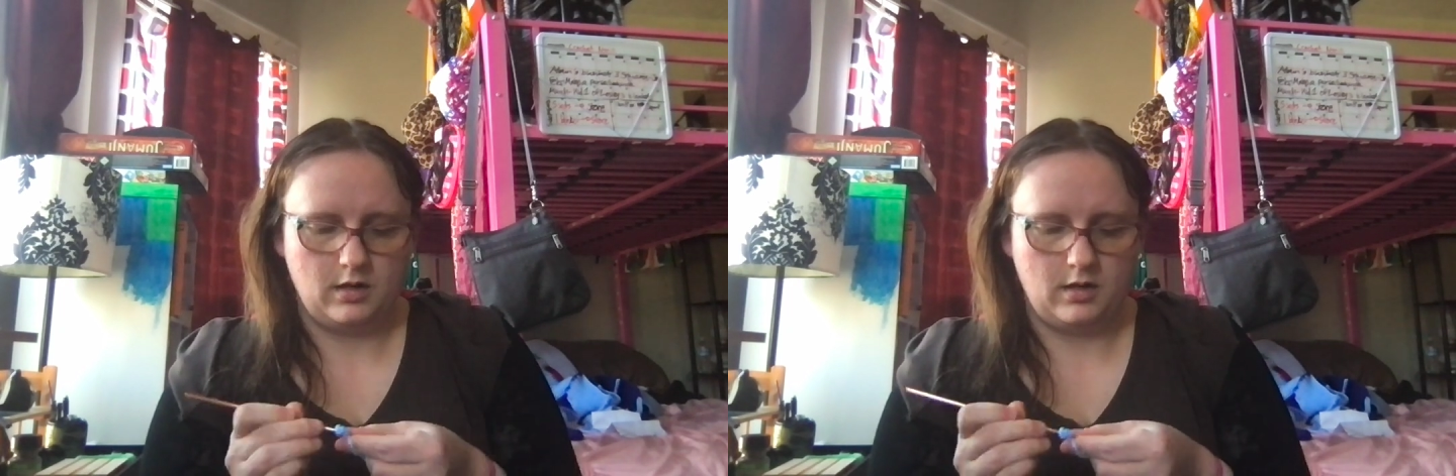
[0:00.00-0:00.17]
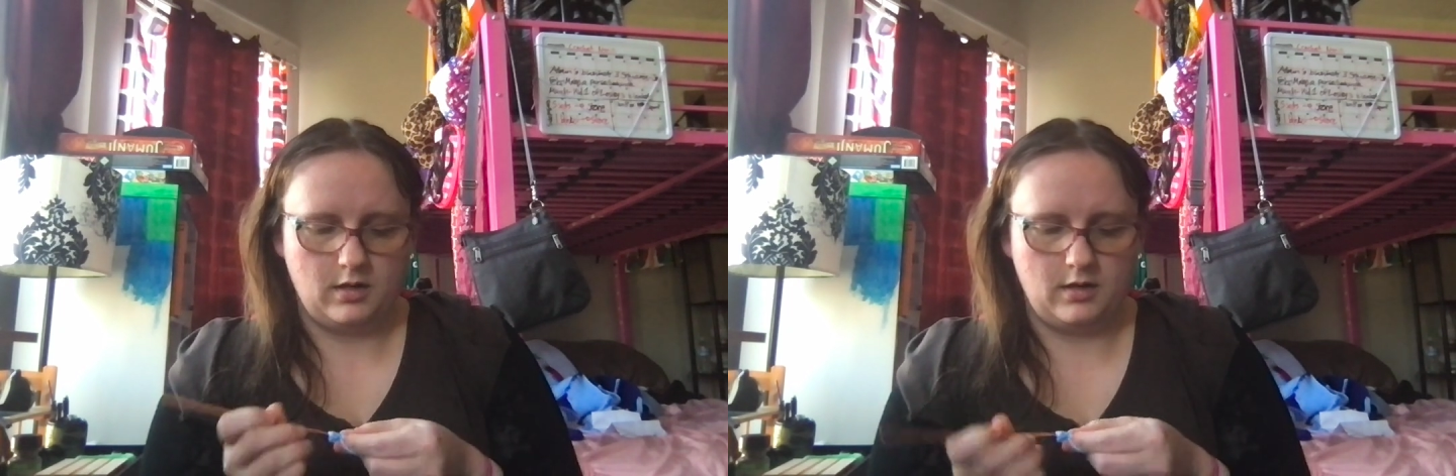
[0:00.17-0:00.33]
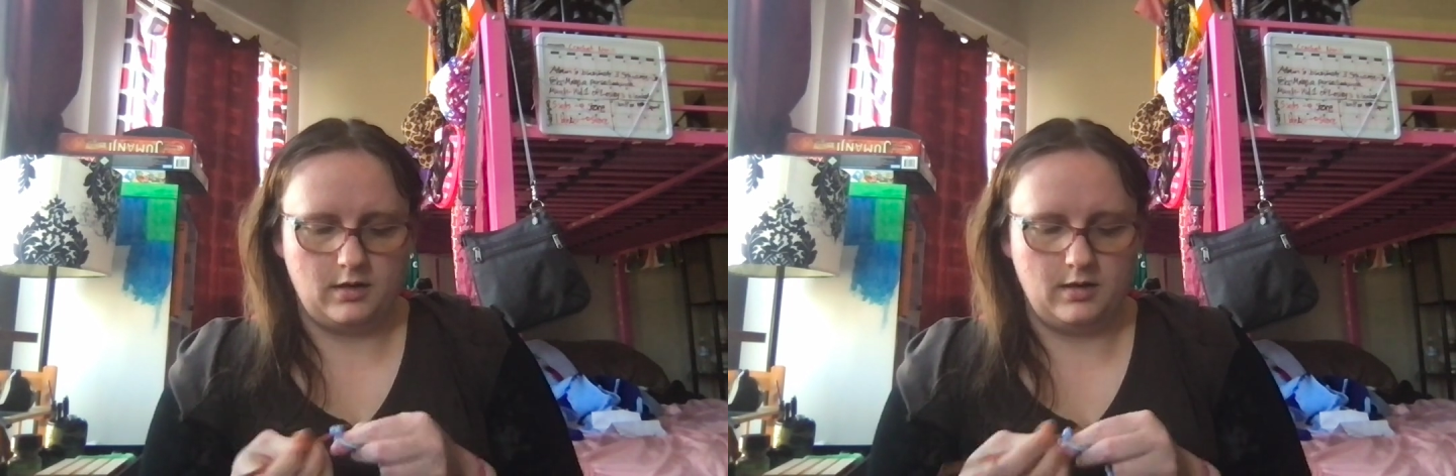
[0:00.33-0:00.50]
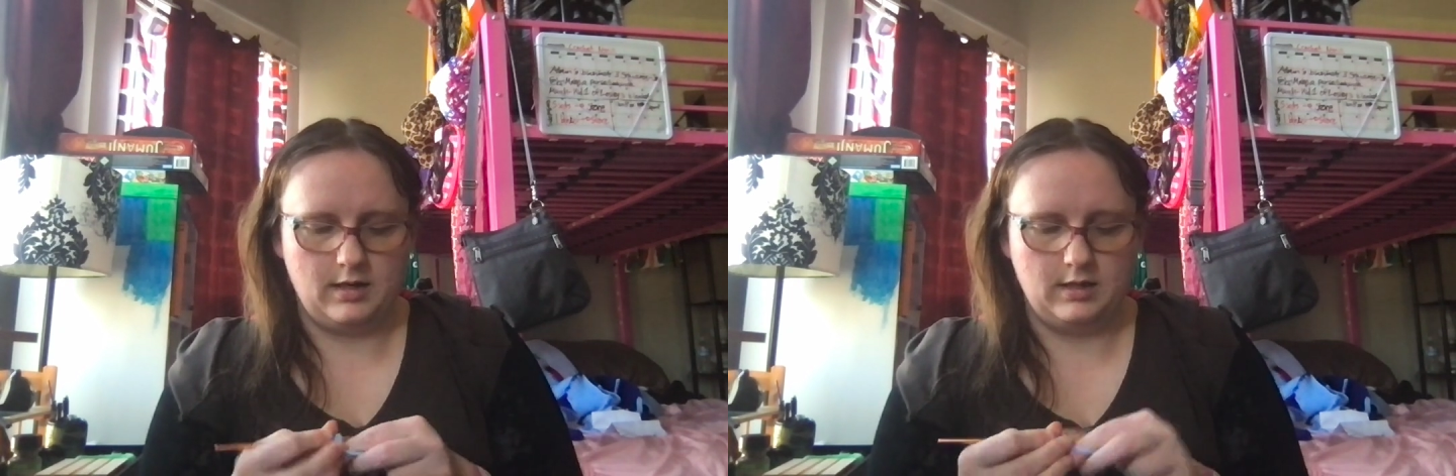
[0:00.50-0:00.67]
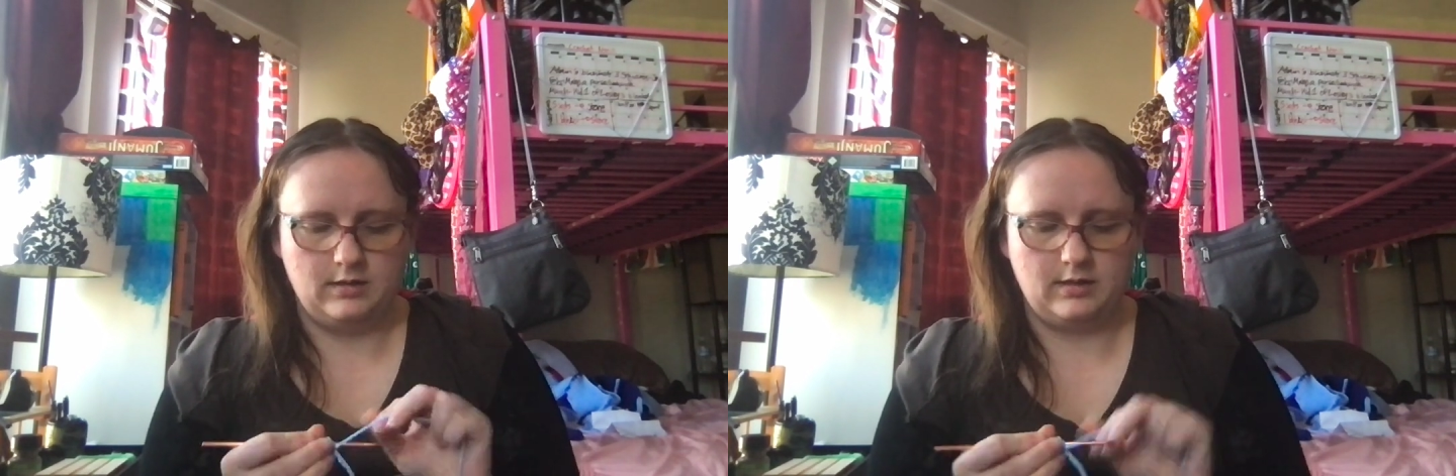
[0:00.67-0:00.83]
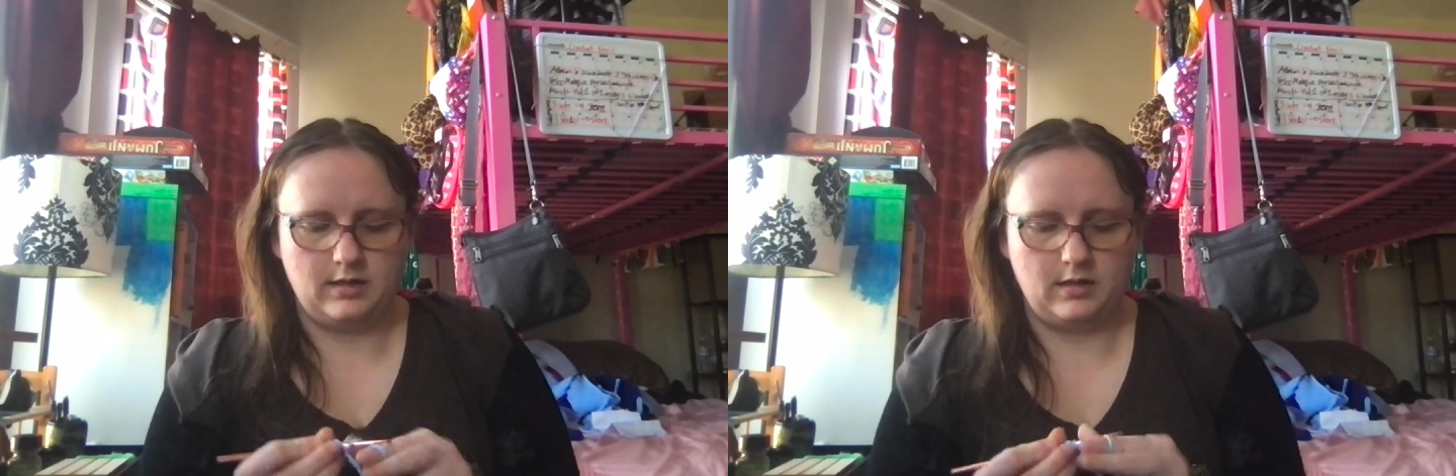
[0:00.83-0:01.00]
Alright,
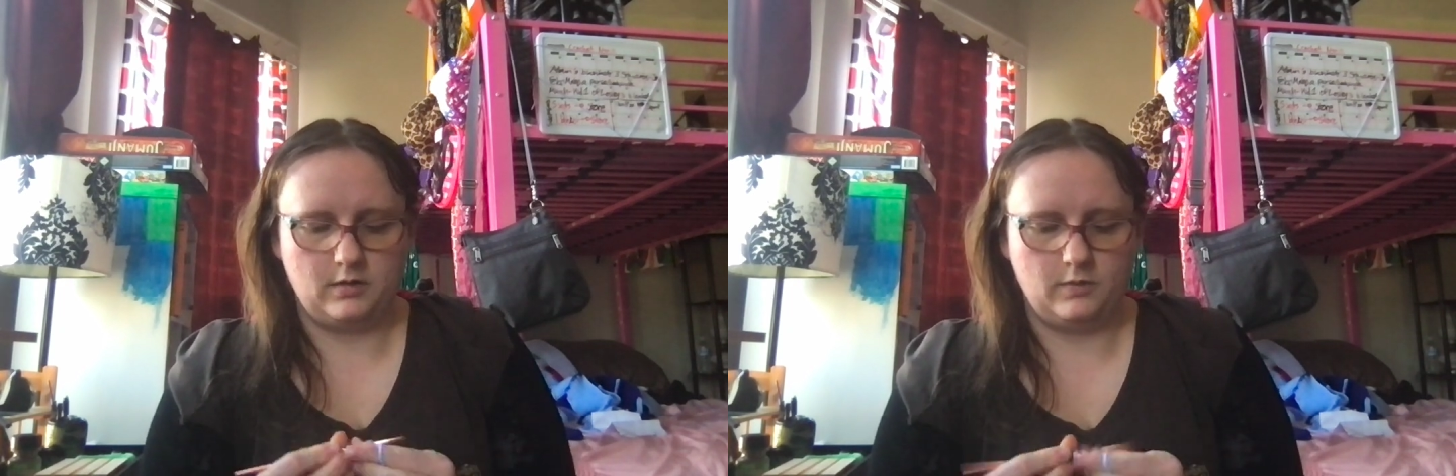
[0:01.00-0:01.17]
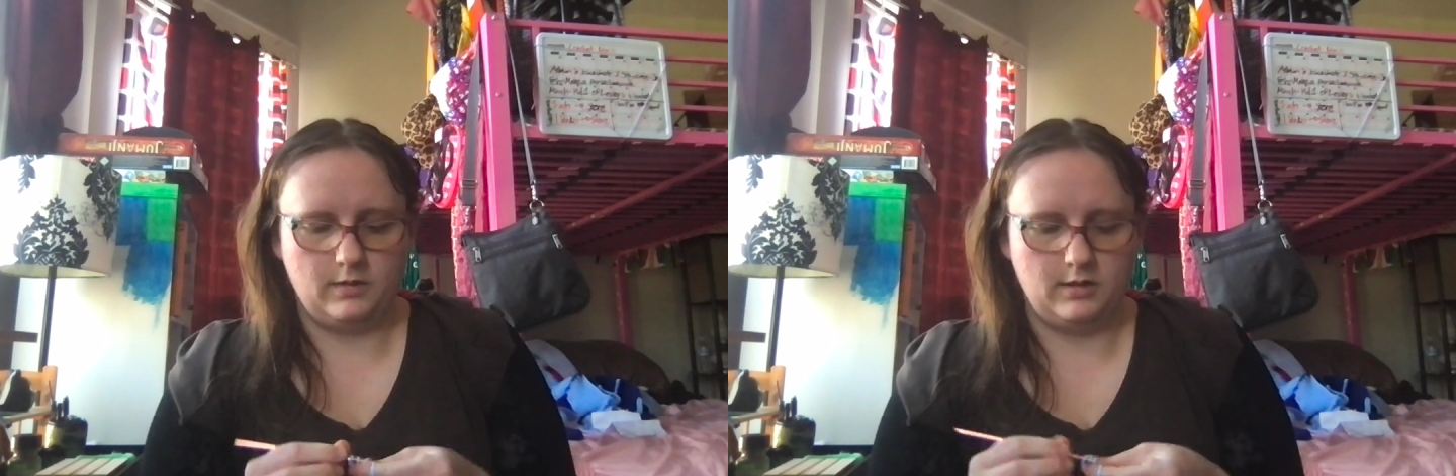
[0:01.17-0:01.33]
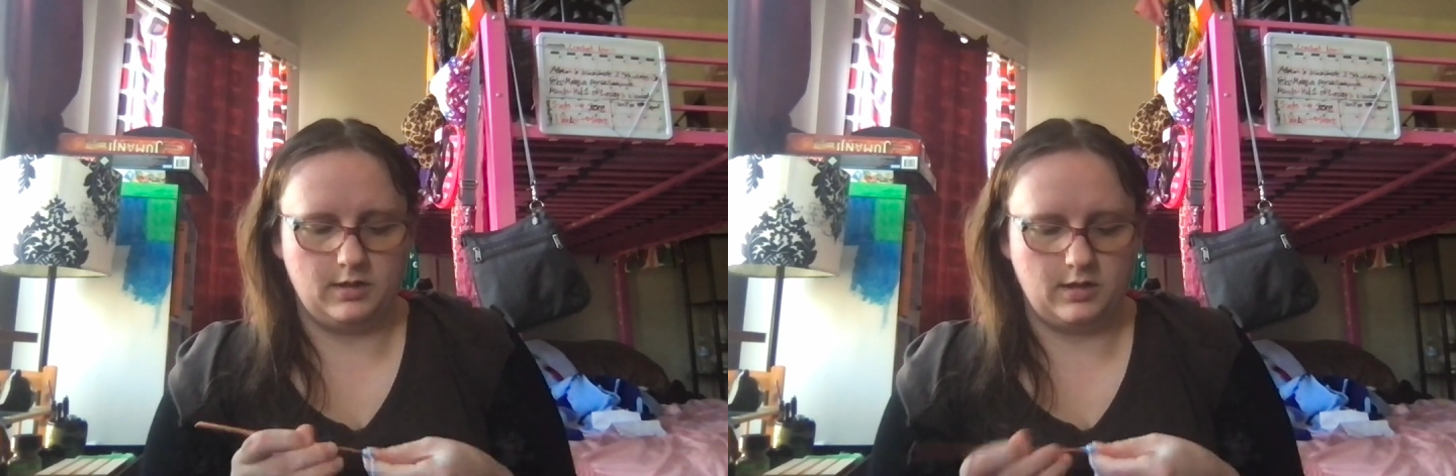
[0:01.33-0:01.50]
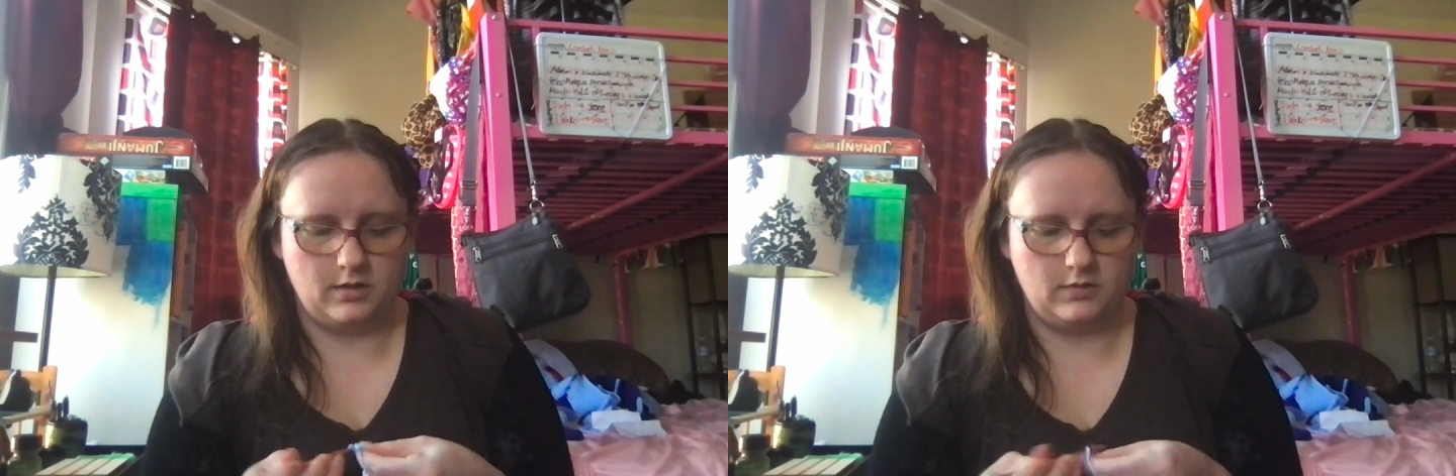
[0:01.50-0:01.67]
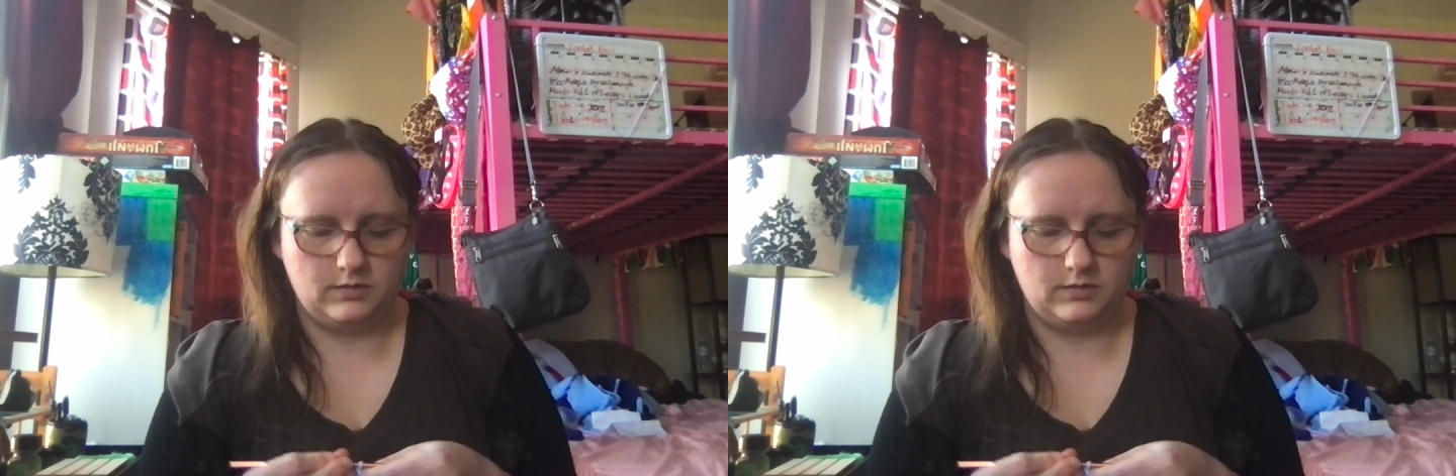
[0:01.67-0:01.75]
there we go.